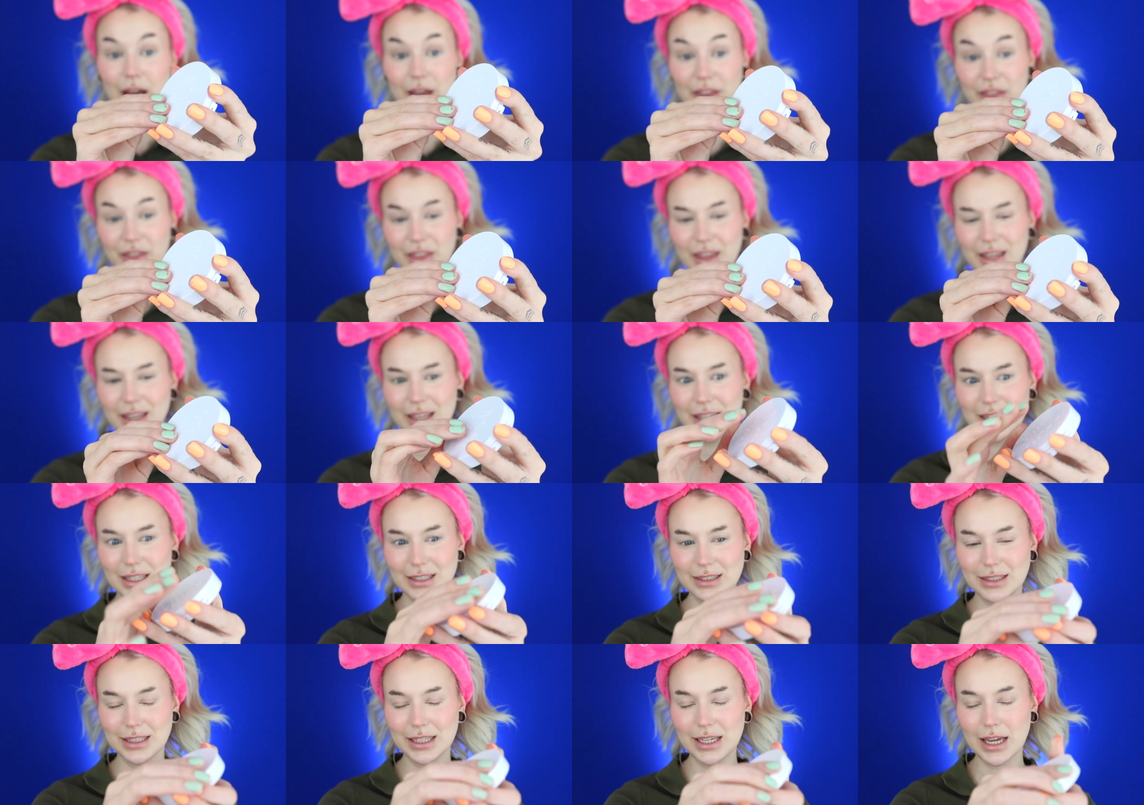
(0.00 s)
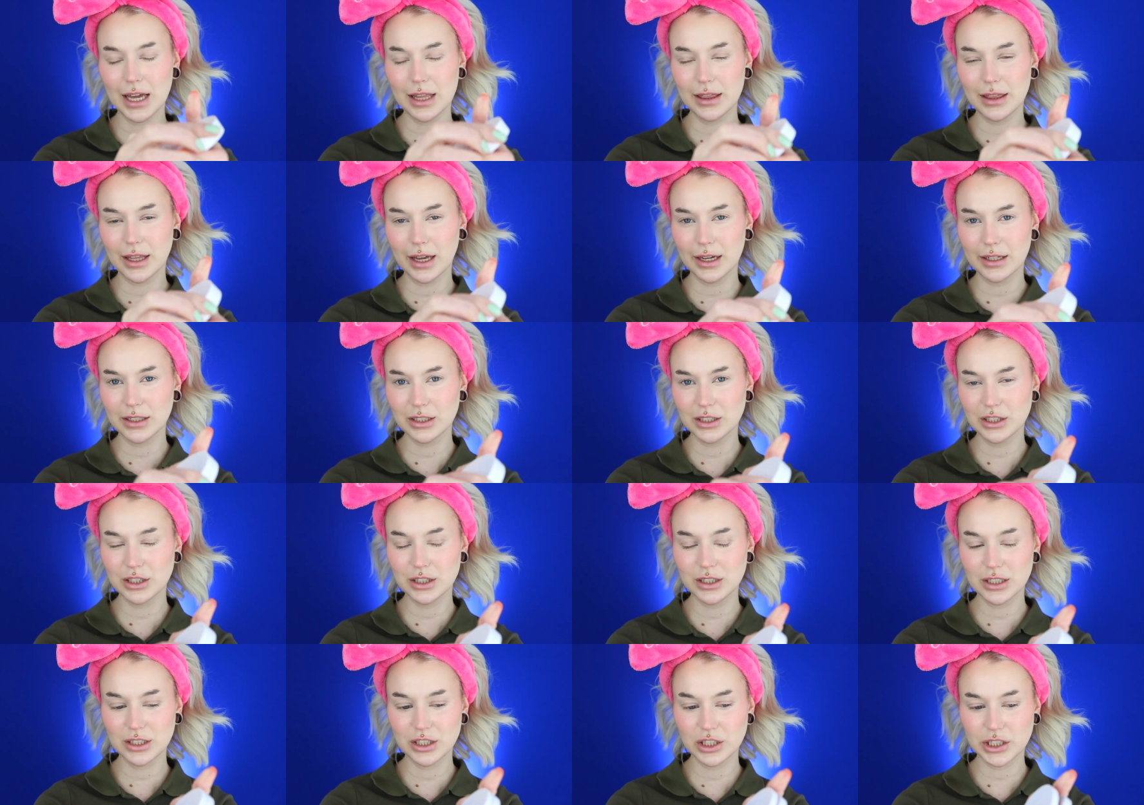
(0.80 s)
I think it is the
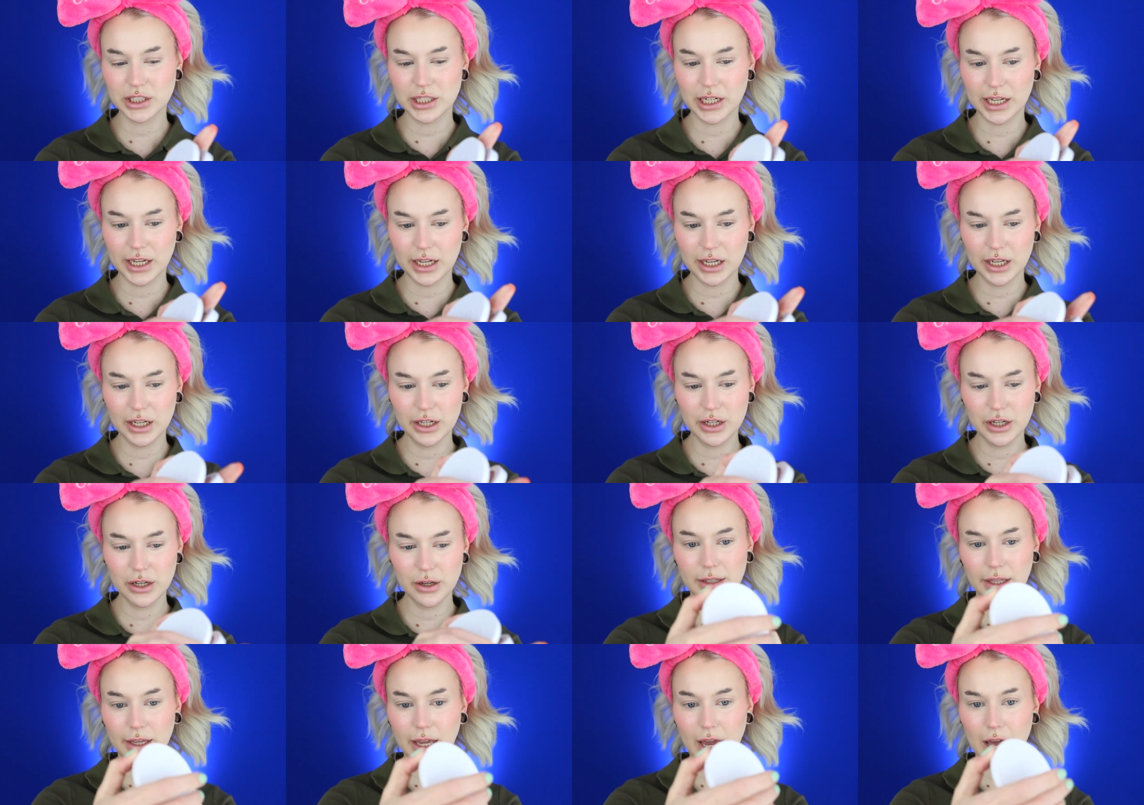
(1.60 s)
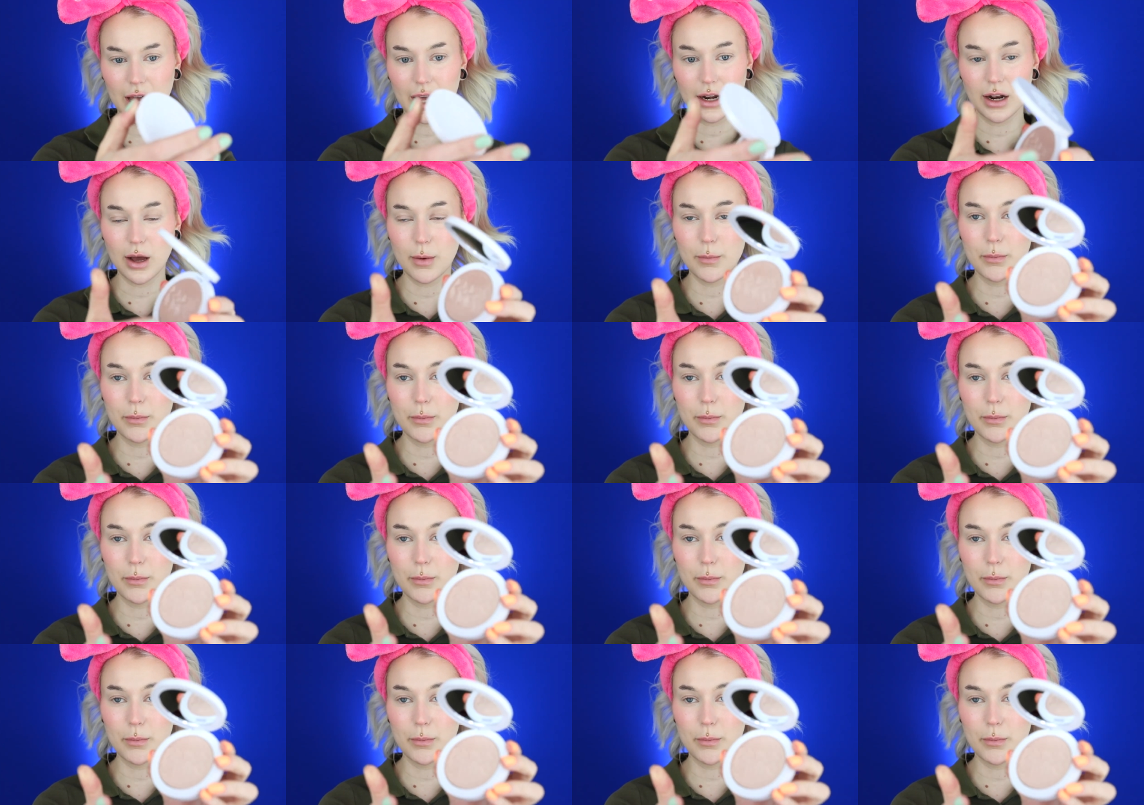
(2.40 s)
lightest shade. They had a